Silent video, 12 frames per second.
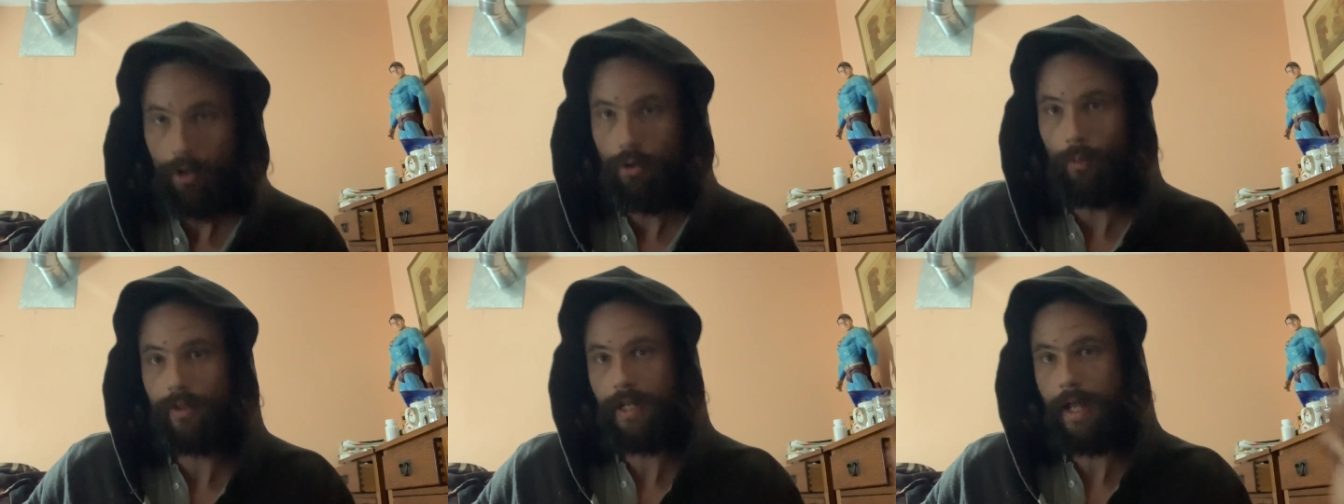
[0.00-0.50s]
who
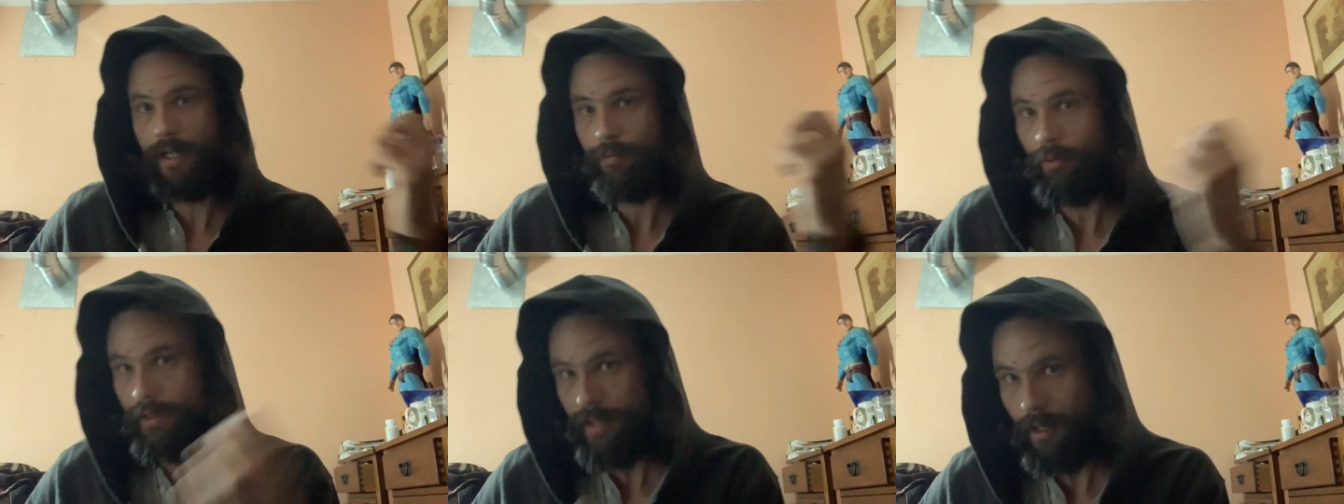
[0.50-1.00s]
want to
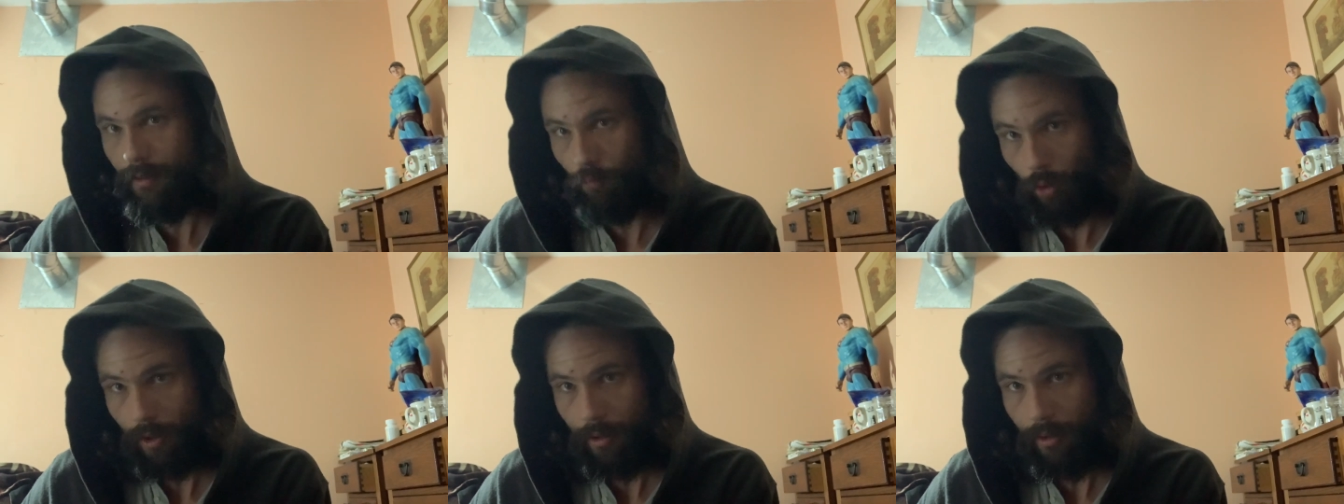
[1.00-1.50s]
exploitate
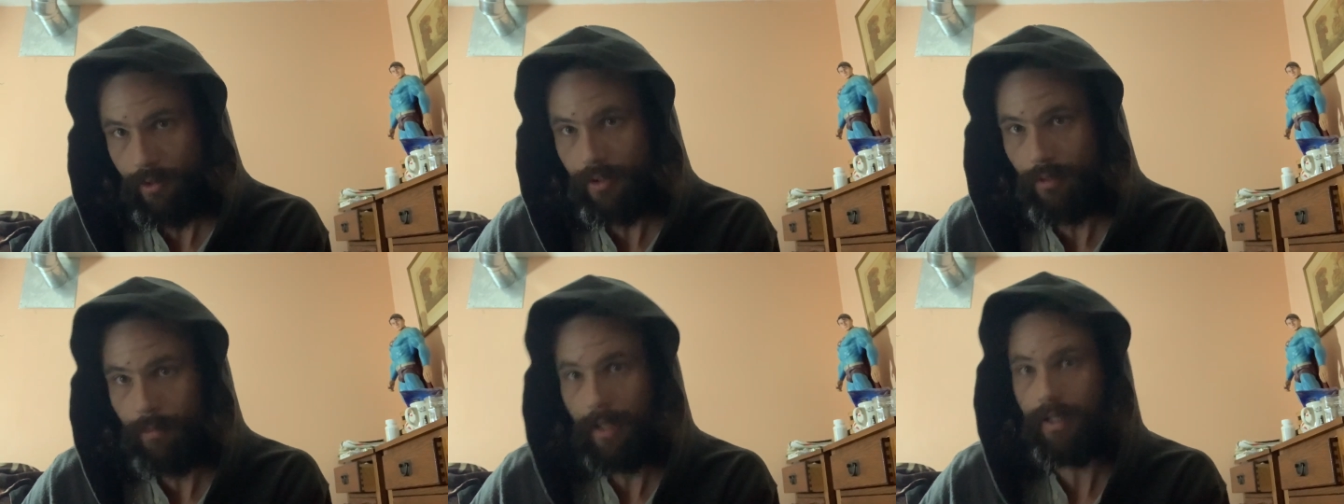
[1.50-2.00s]
workers
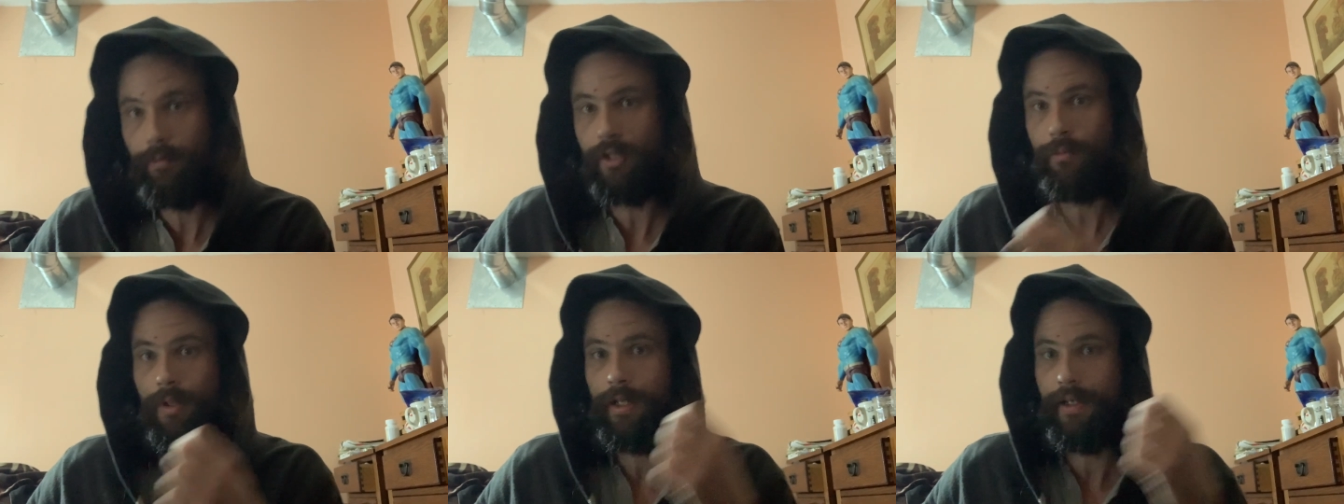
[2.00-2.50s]
to make as
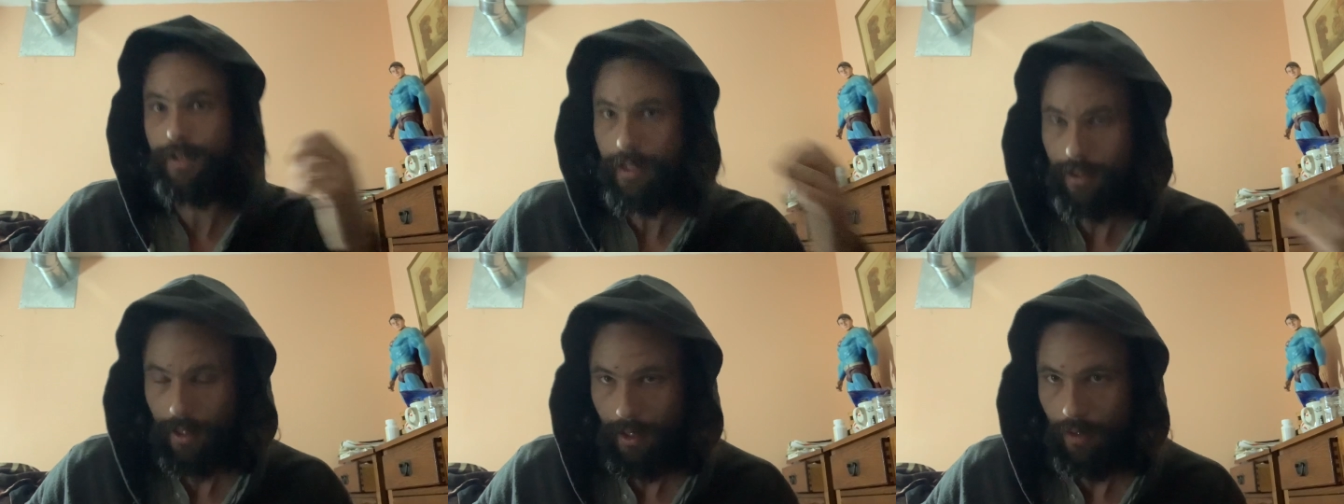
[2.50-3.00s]
much money as they
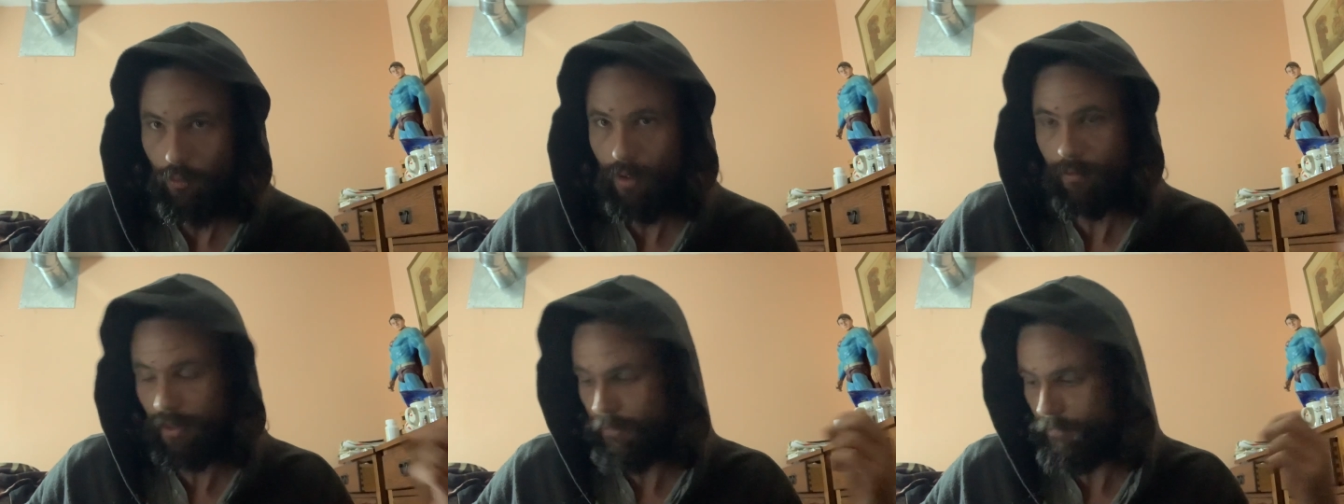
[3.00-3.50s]
can while
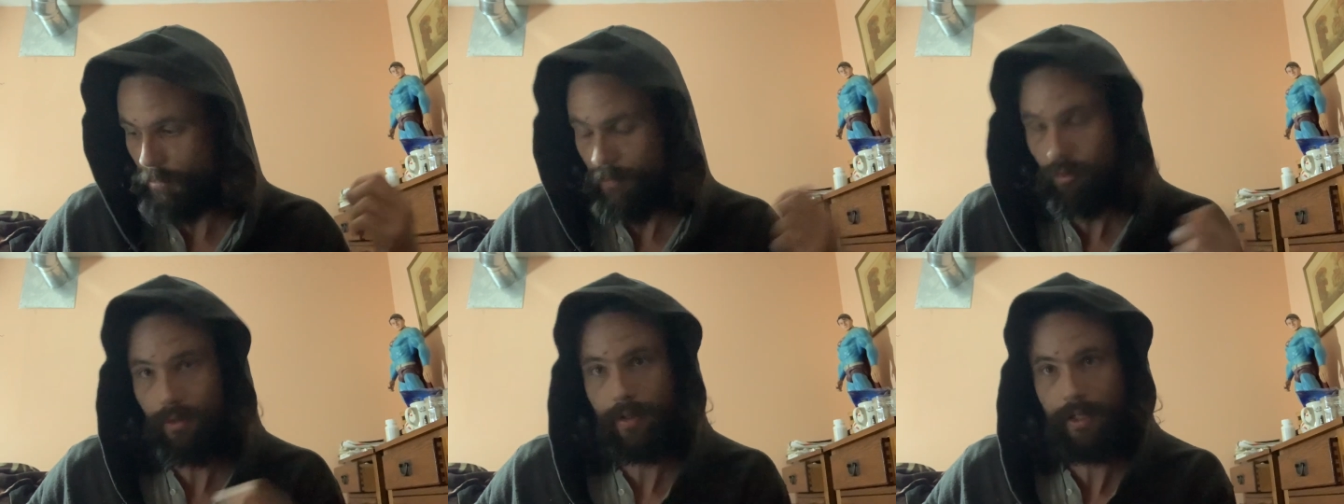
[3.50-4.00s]
giving
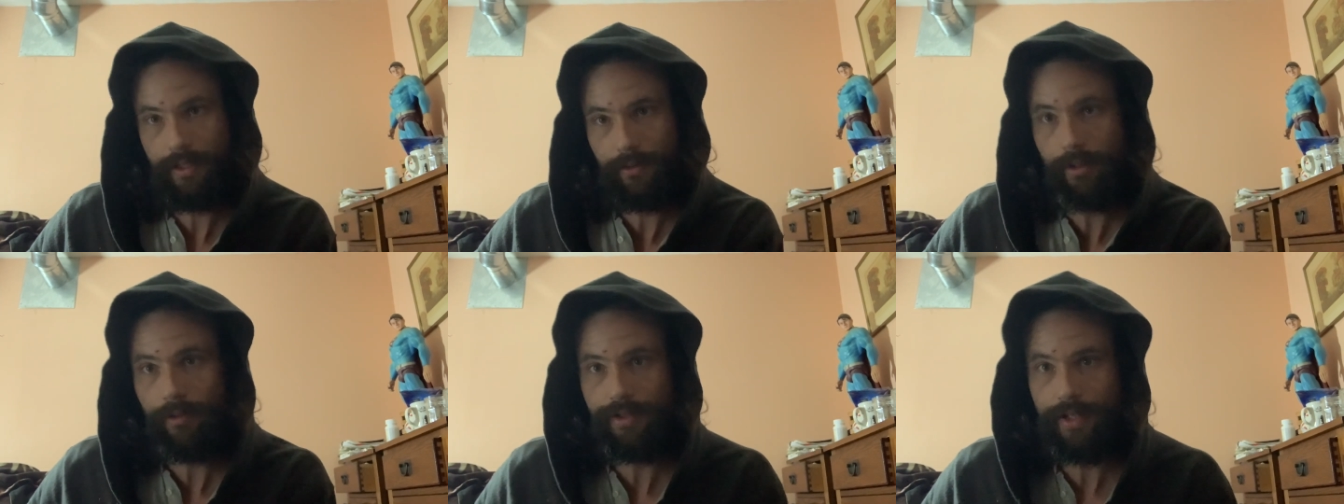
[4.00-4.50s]
people as
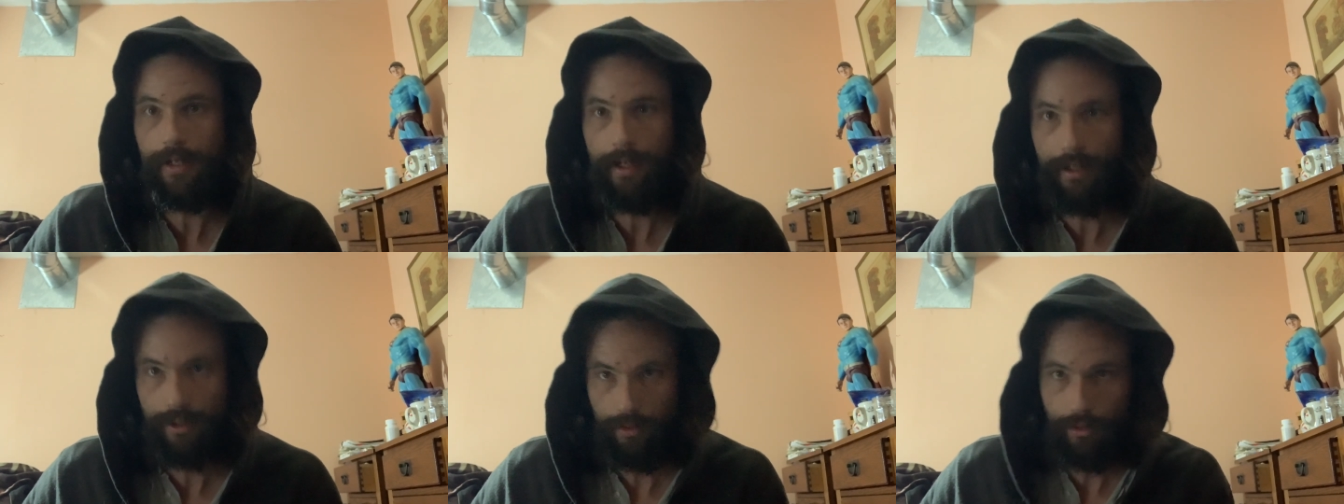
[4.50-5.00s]
little as they
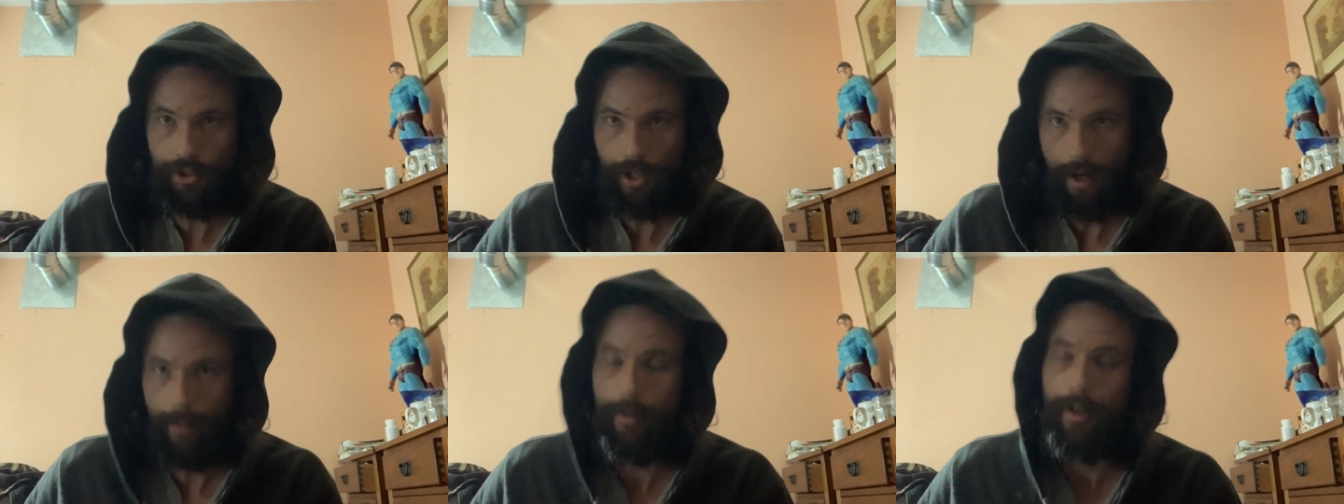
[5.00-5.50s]
can to do the
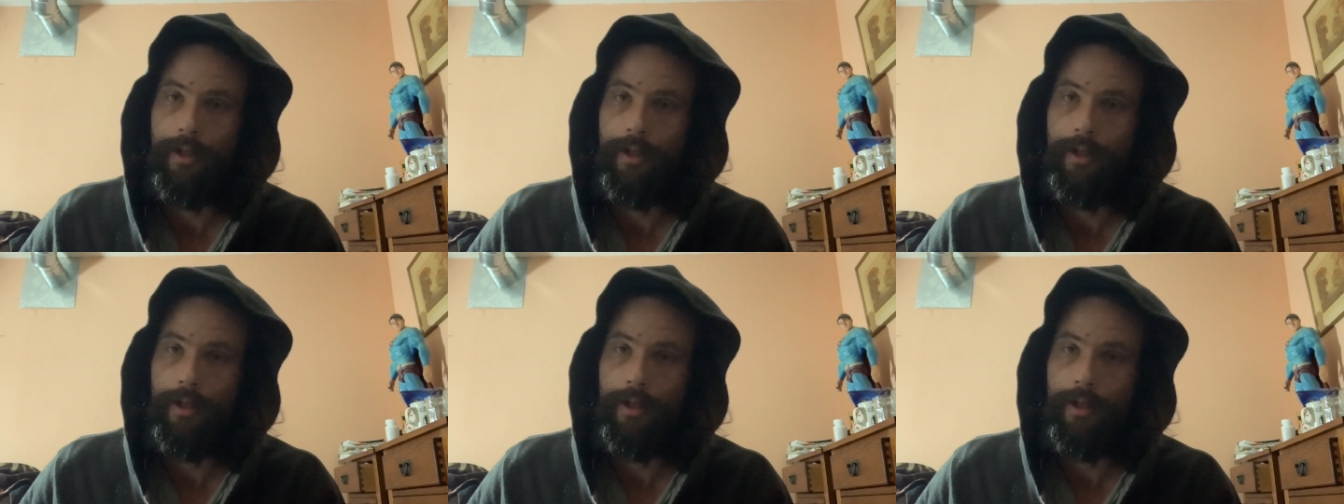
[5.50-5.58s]
job.